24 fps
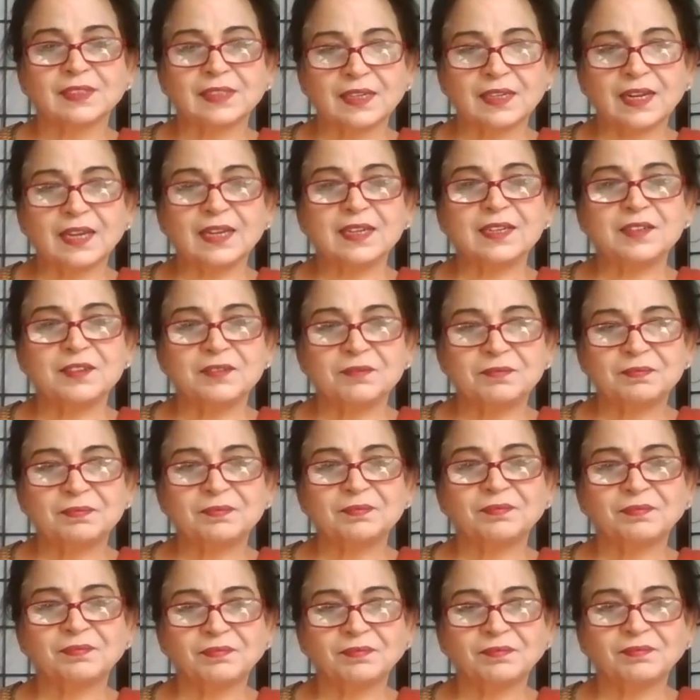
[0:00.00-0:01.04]
Right?
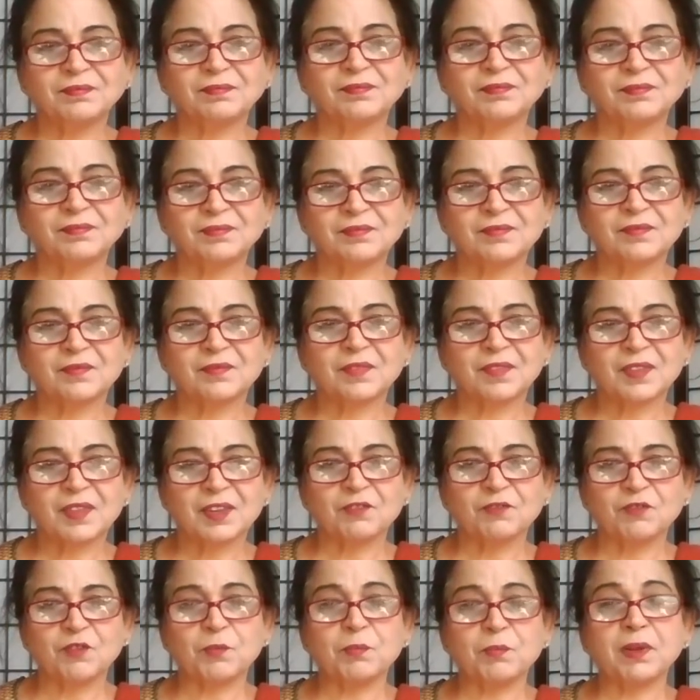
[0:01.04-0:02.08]

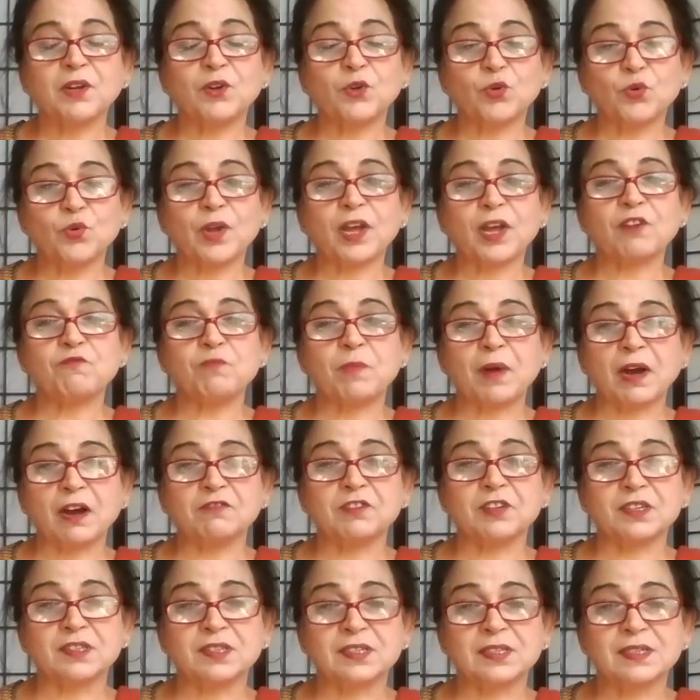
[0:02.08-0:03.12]
Women do have
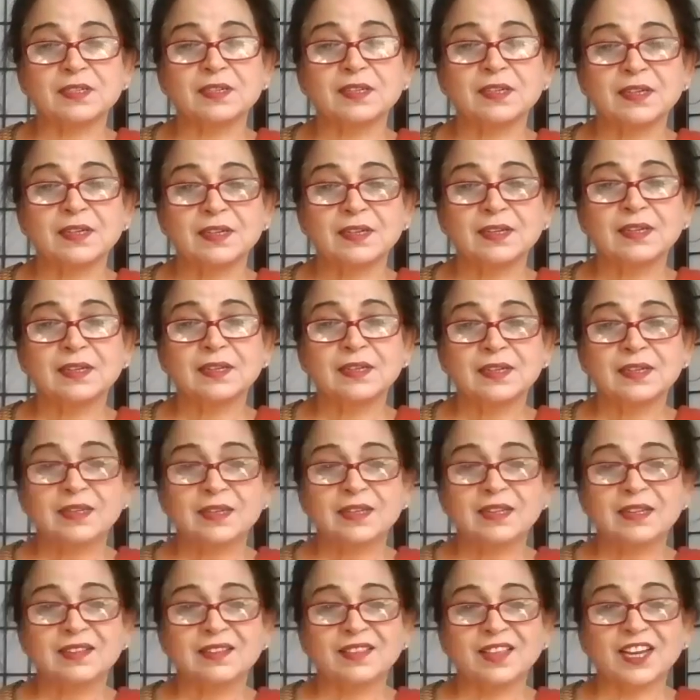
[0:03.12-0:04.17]
powers.
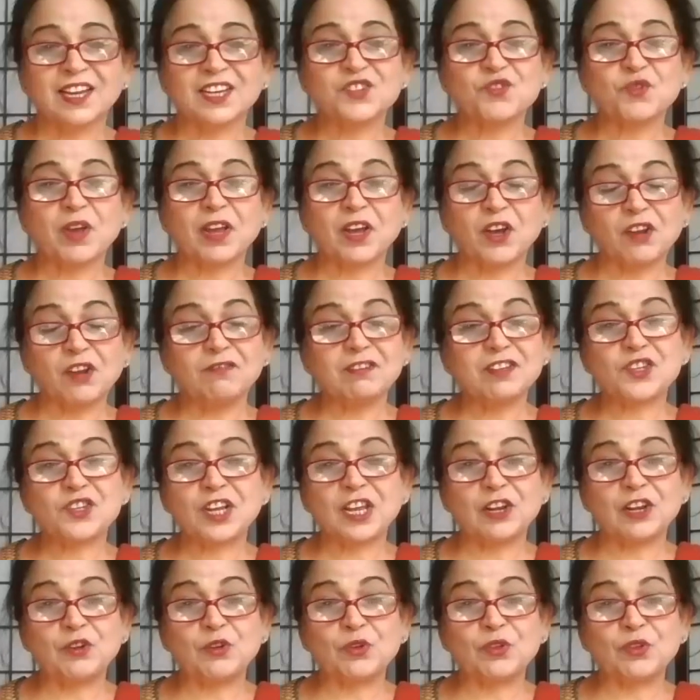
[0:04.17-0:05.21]
That's why I always
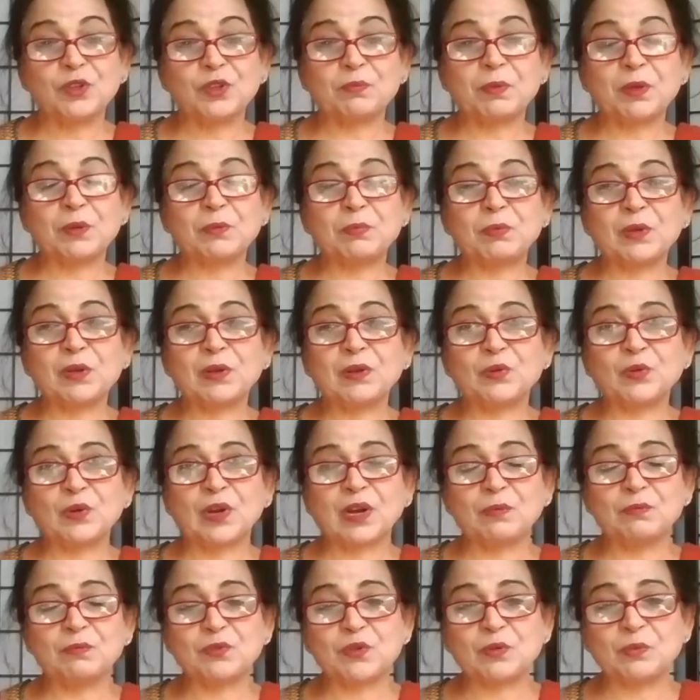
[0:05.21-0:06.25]
tell you the people who
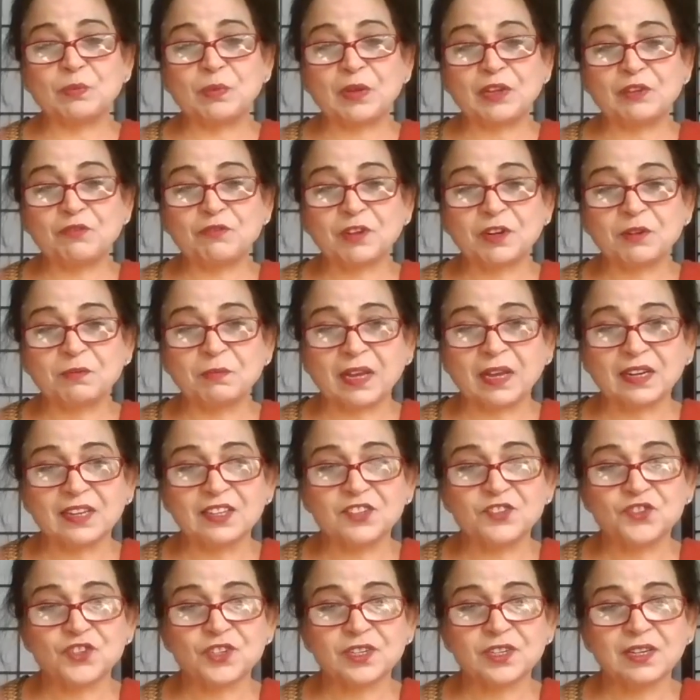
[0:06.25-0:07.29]
come to me for
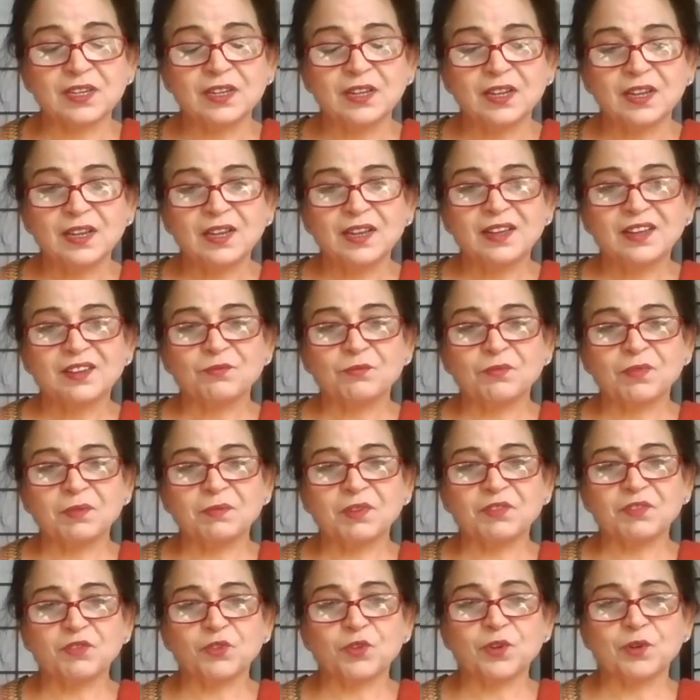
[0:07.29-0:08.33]
marriage,
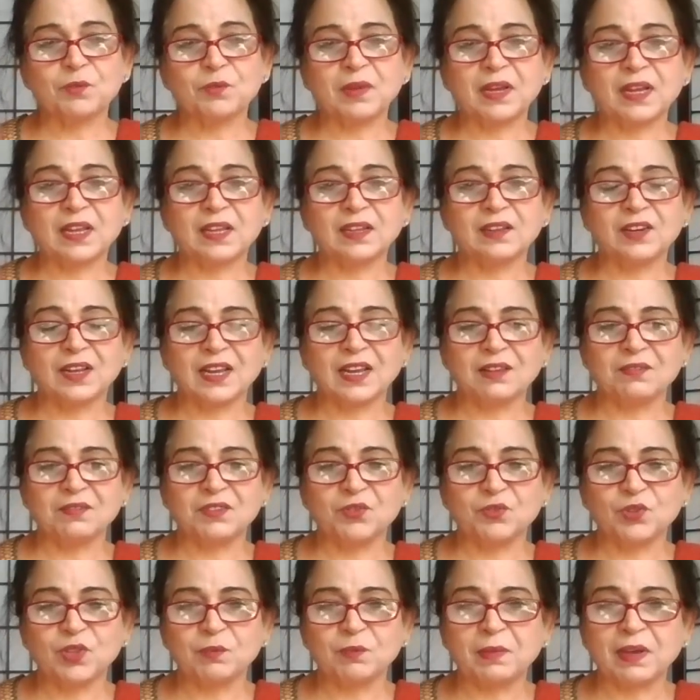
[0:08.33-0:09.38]
before I
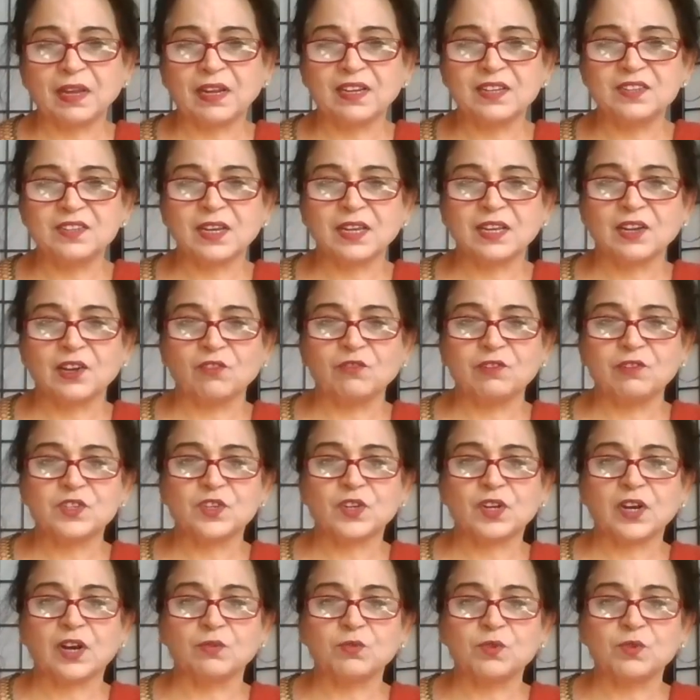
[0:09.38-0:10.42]
do the marriage, I always
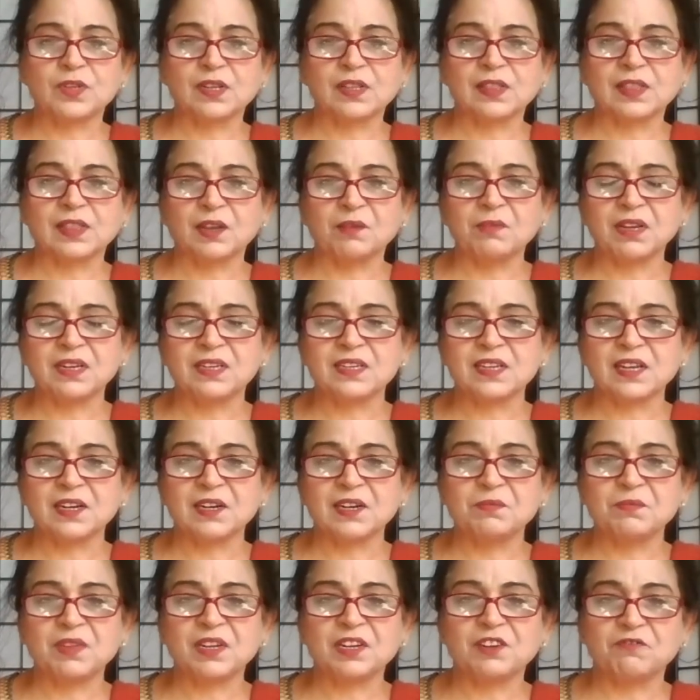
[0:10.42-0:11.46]
counsel them. I tell
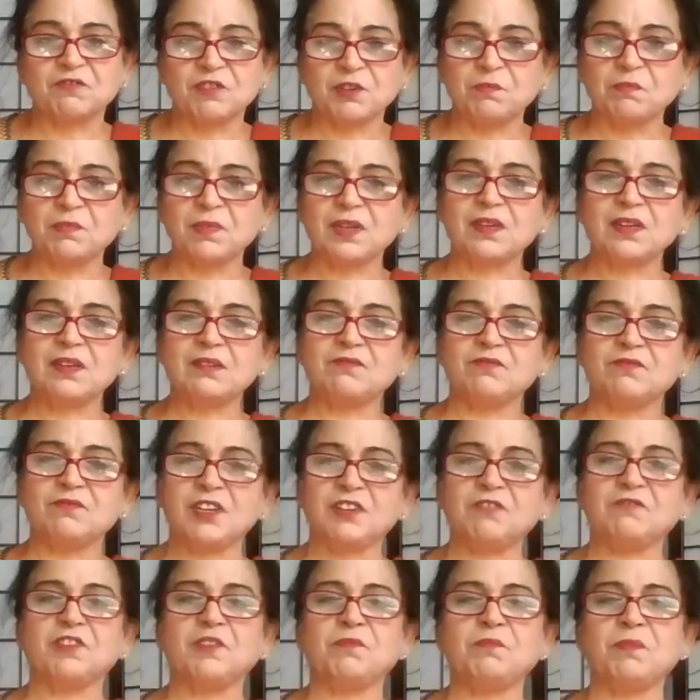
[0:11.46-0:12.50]
them that women,
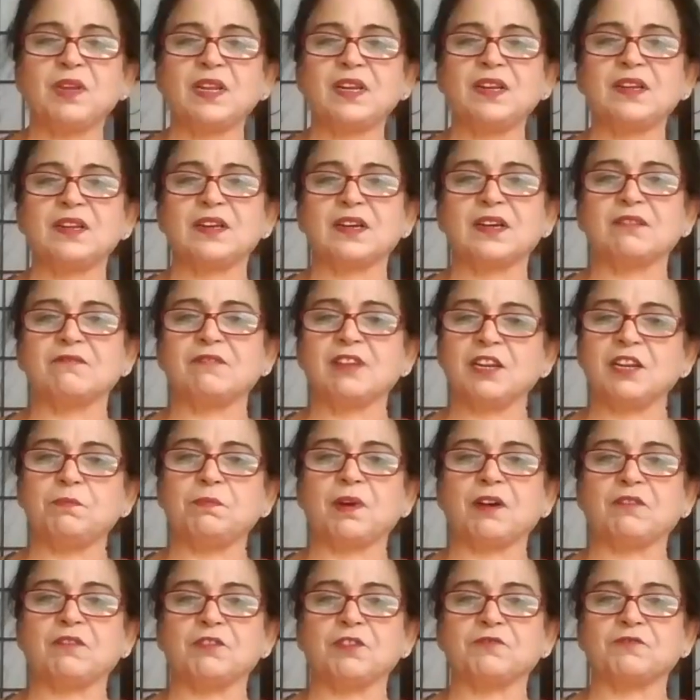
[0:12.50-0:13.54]
we women are very
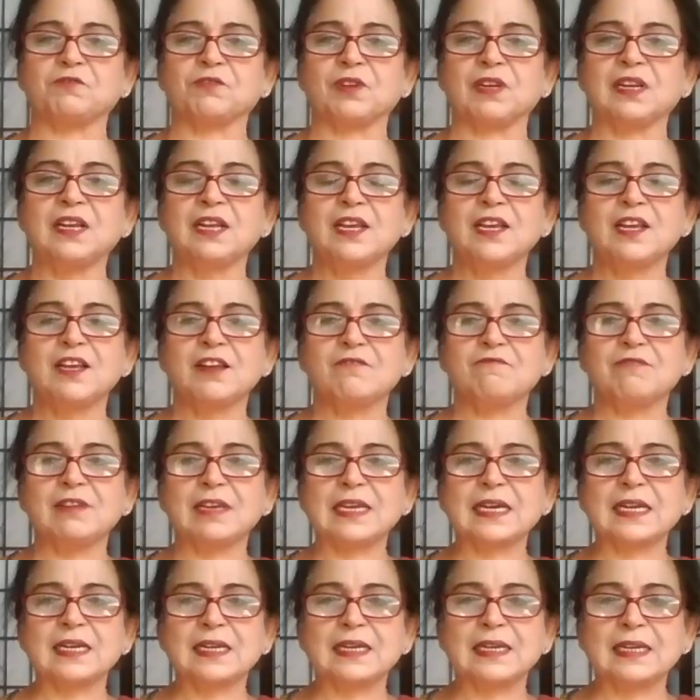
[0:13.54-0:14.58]
powerful. We
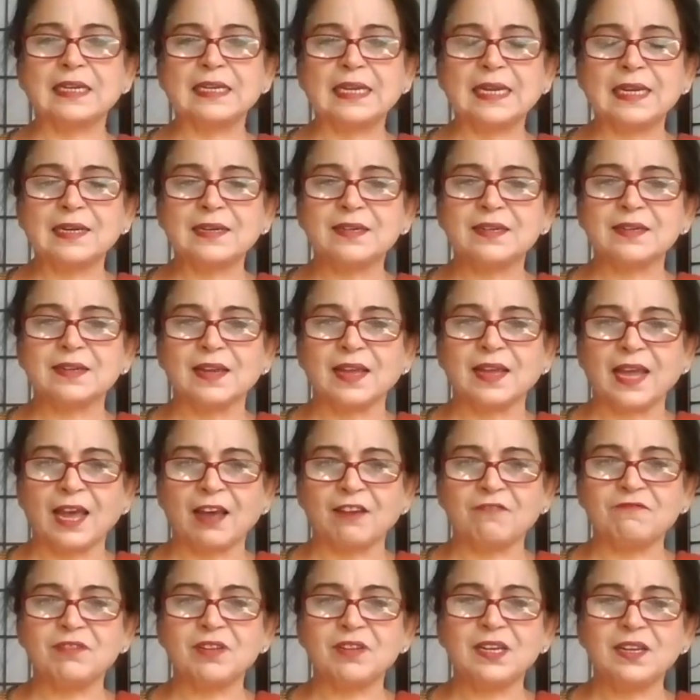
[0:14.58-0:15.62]
can create a
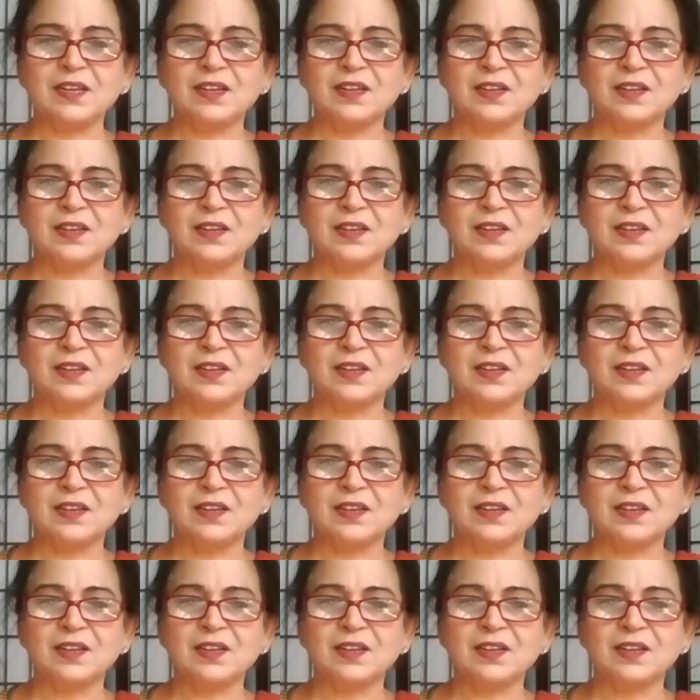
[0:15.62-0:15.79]
heaven